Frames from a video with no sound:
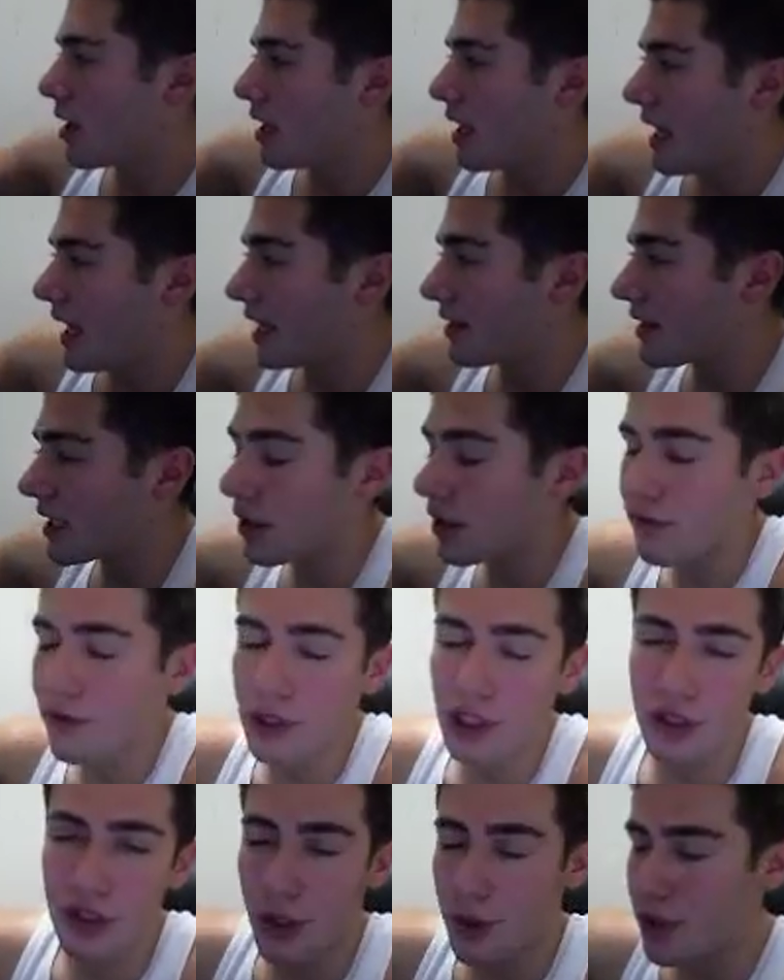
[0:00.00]
And thank you for
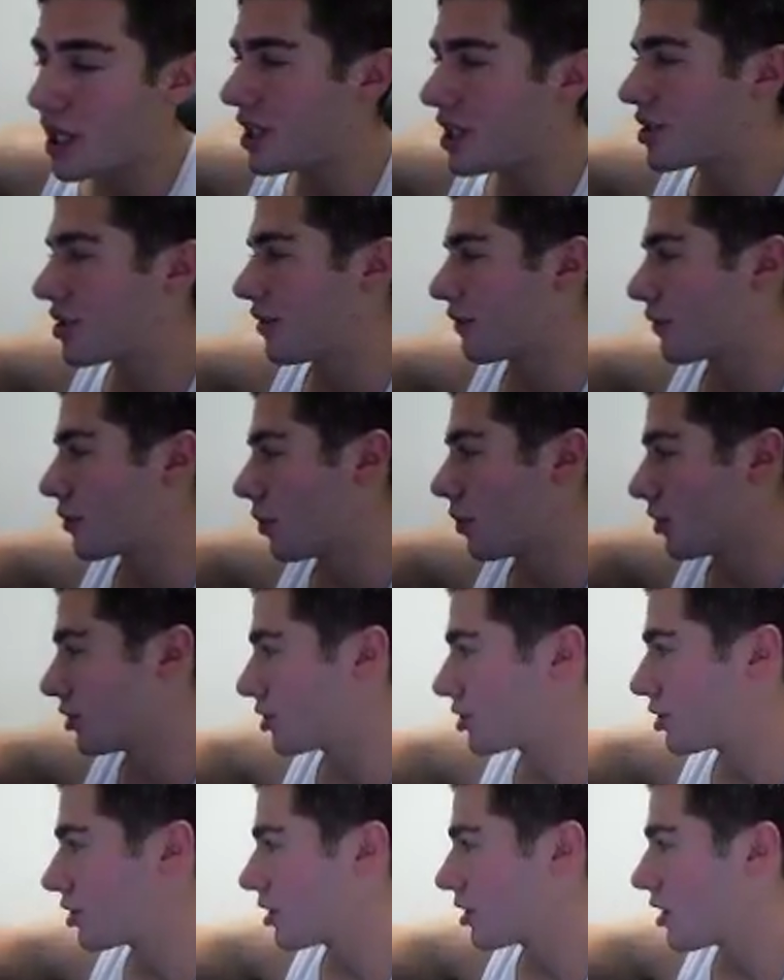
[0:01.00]
the donation, of
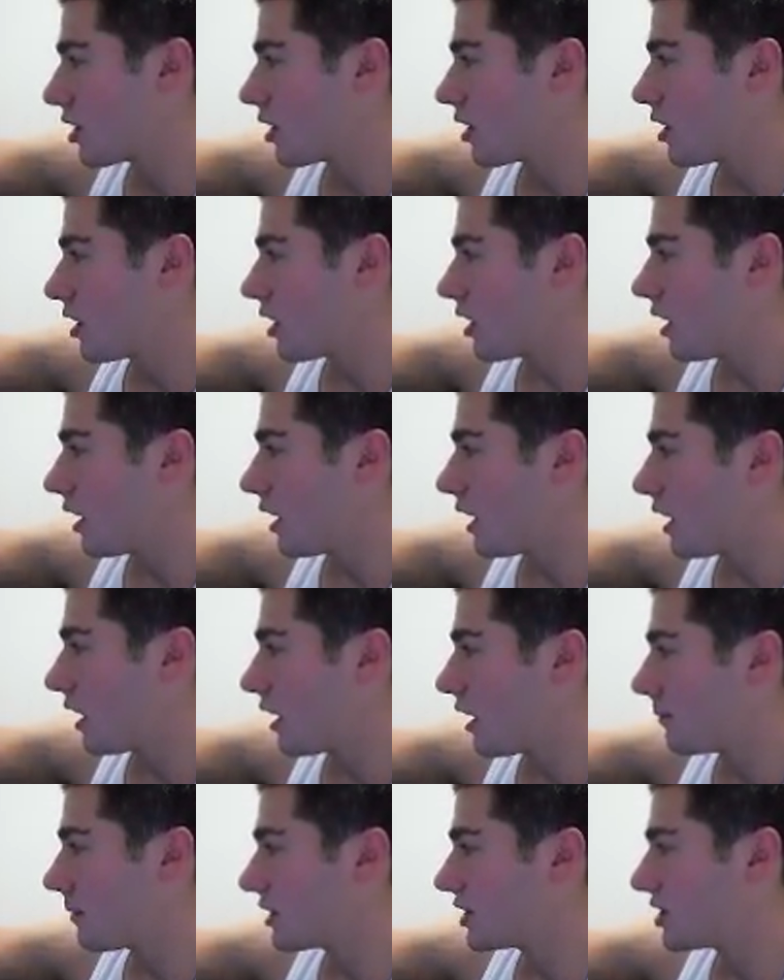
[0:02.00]
course.
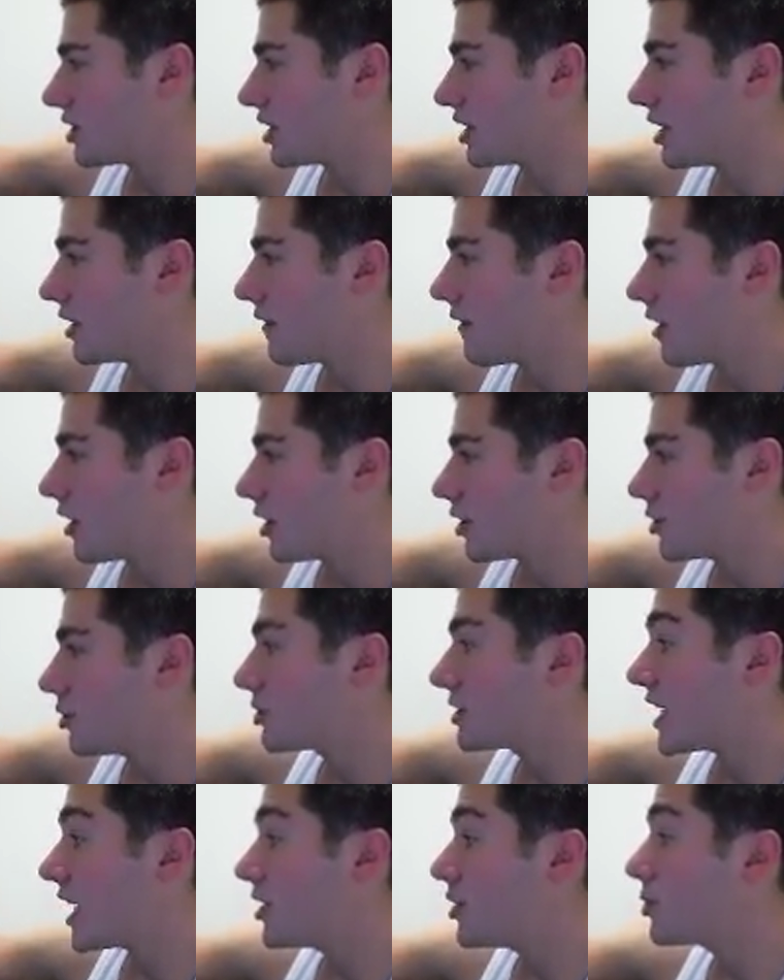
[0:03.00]
Let's see. You
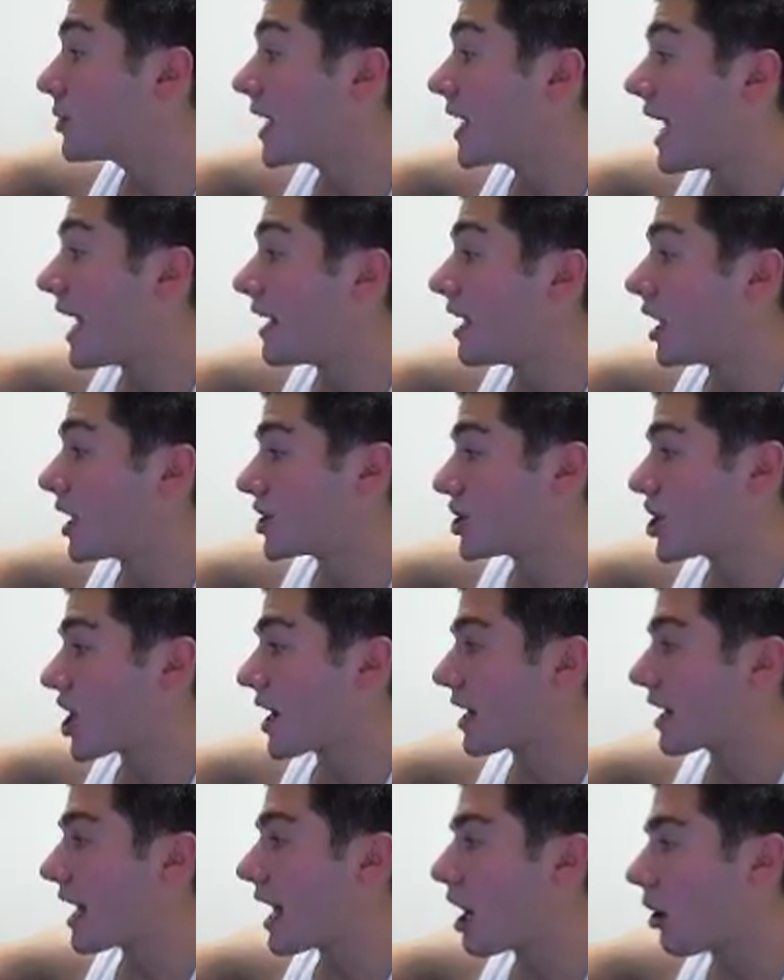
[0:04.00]
said you cannot
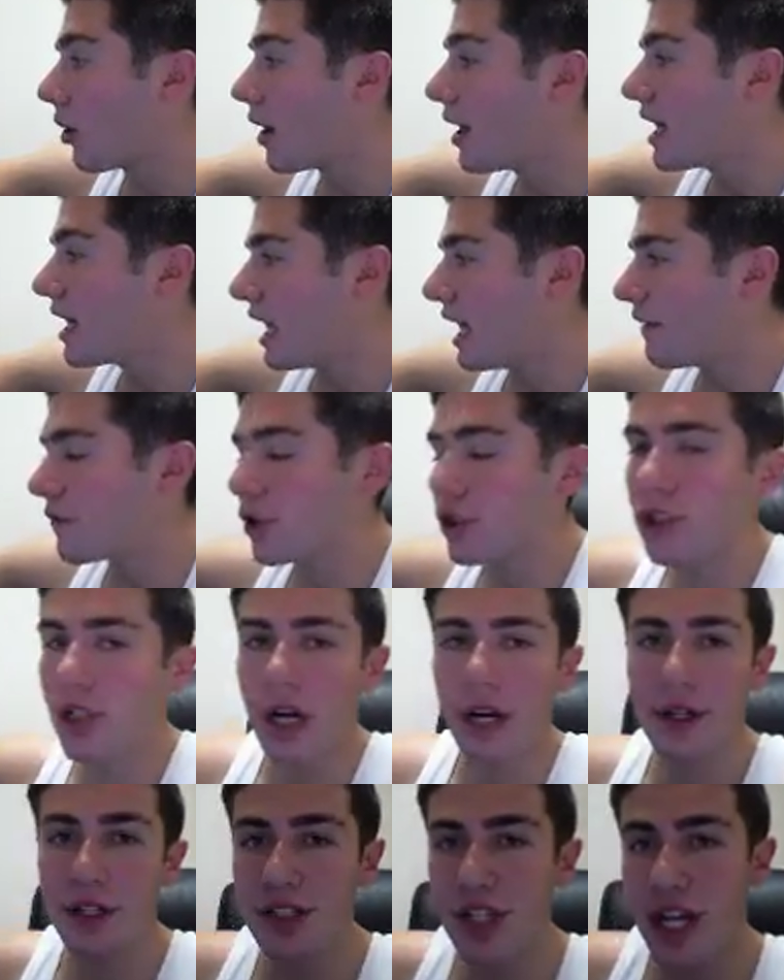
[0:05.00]
check out. If you're
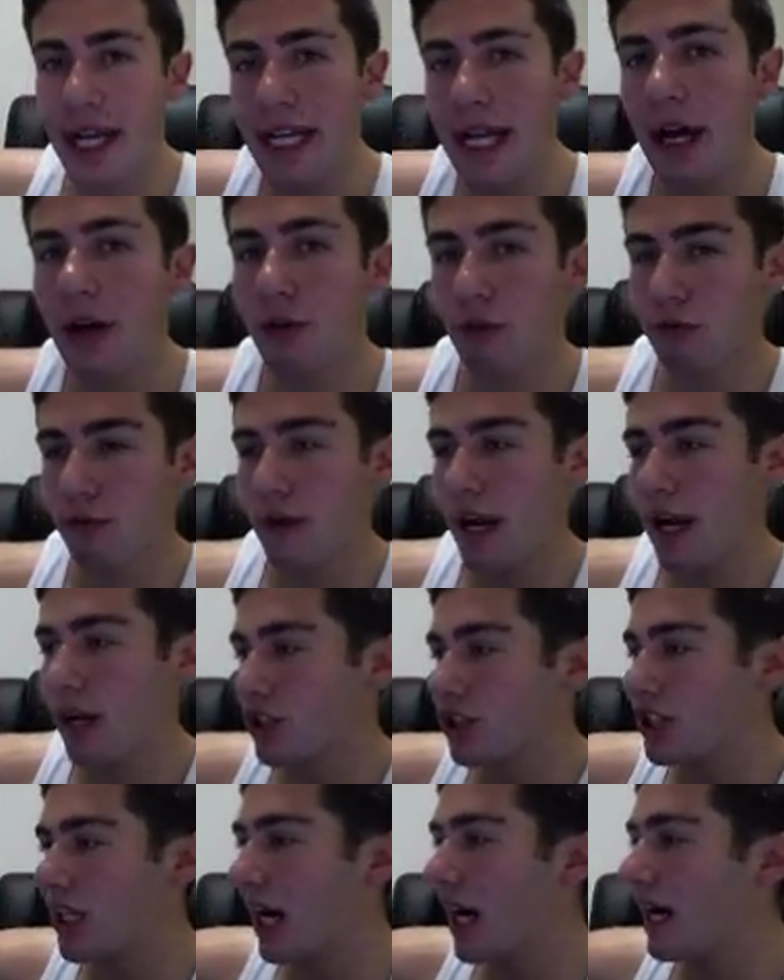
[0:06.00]
trying to check out a rare
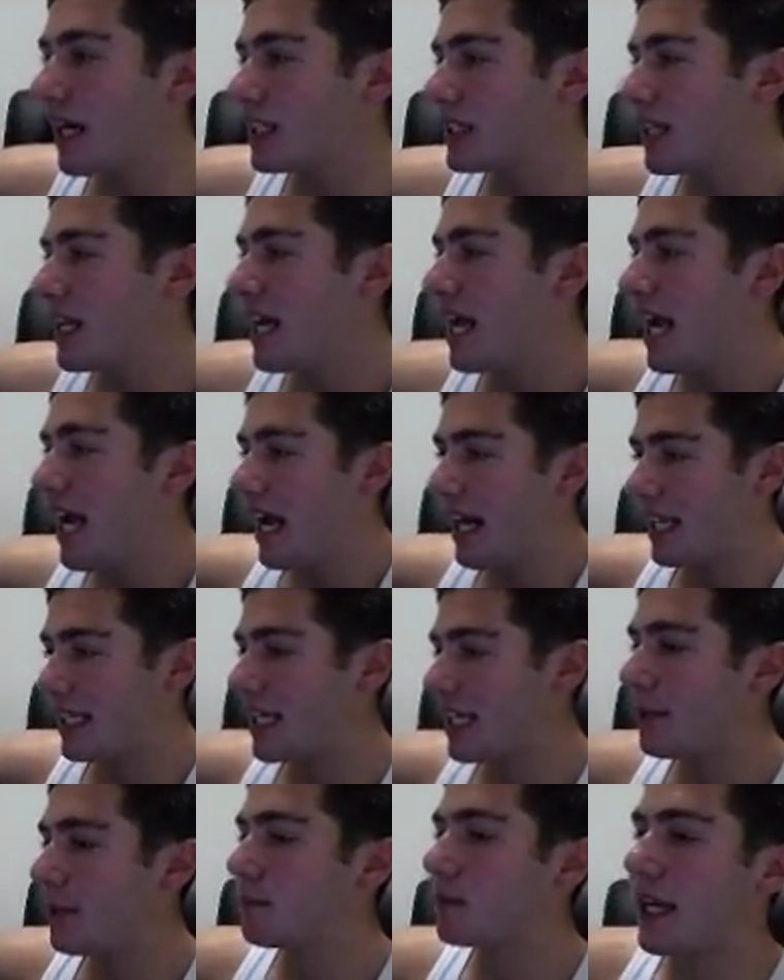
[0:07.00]
size, and it
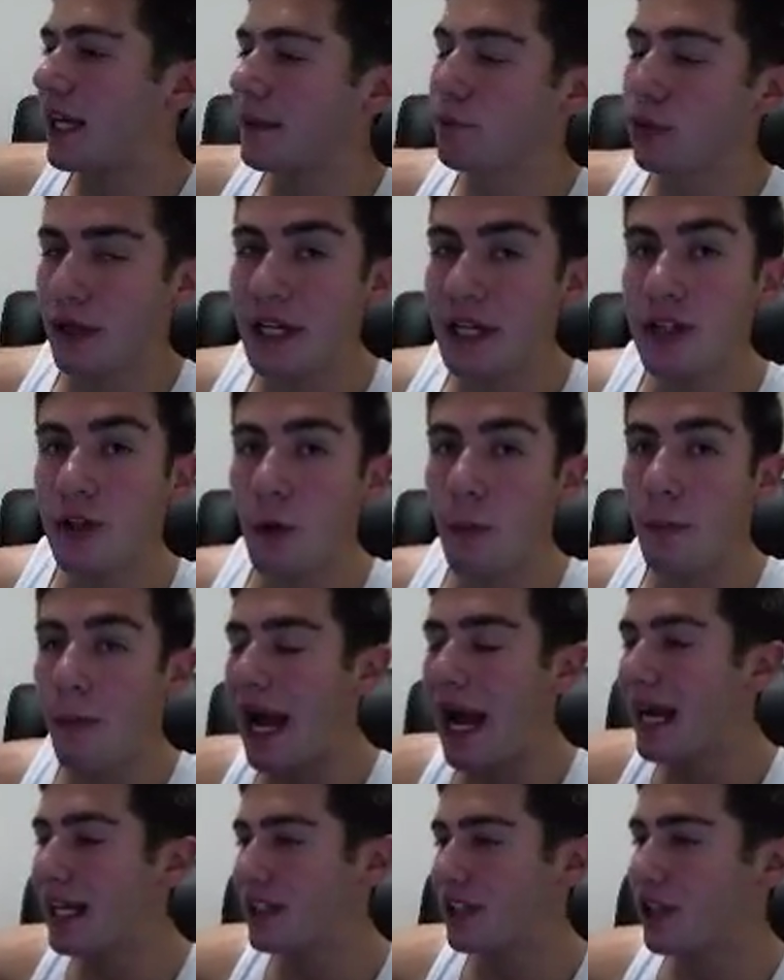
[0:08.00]
keeps like bringing you
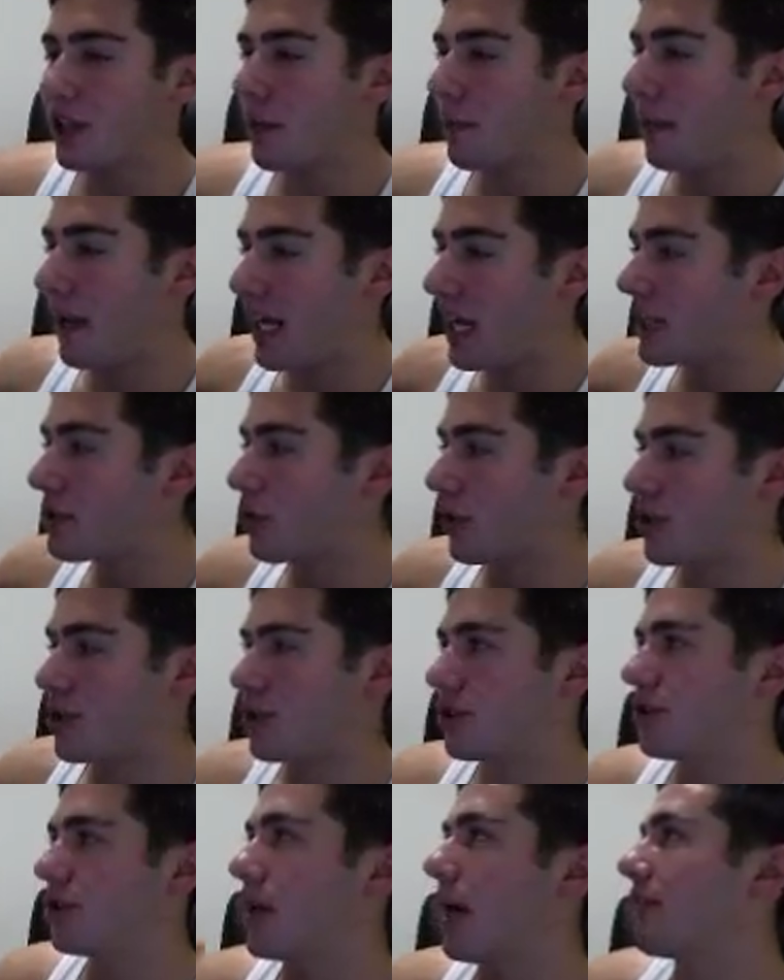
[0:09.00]
back to the page where
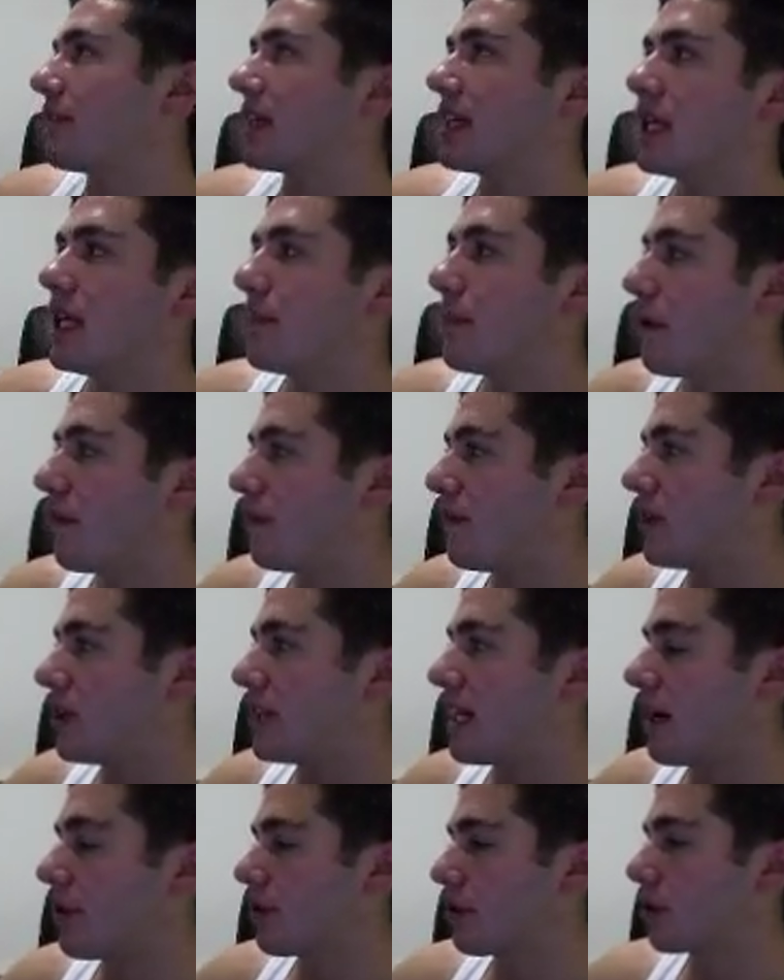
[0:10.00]
you have to keep on
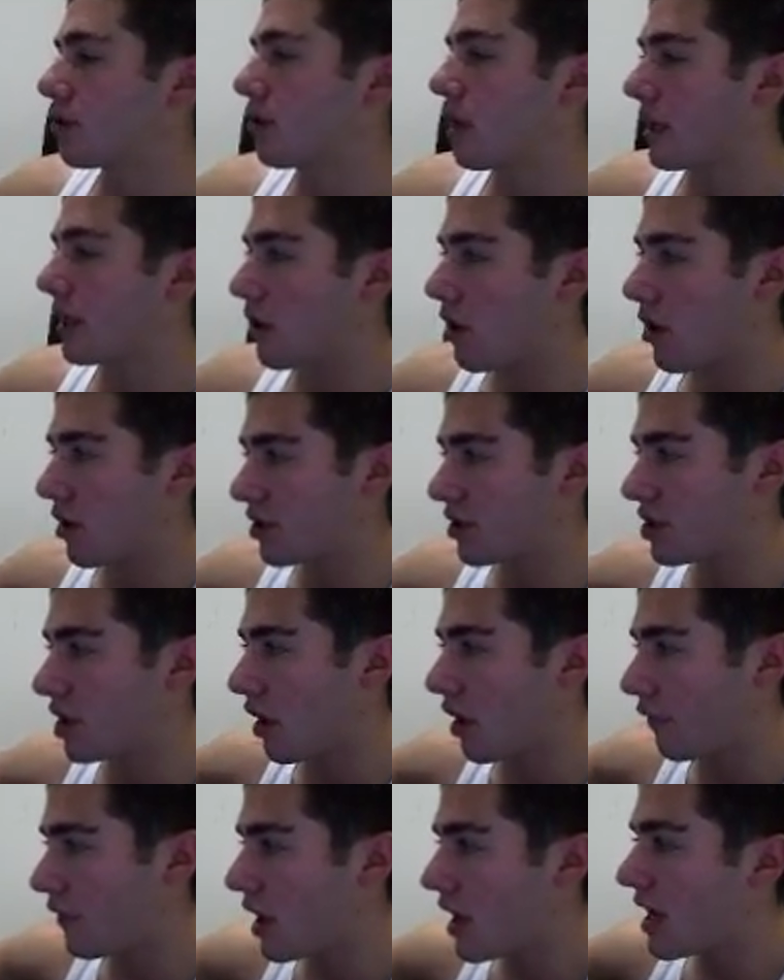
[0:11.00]
filling out your credit card and stuff,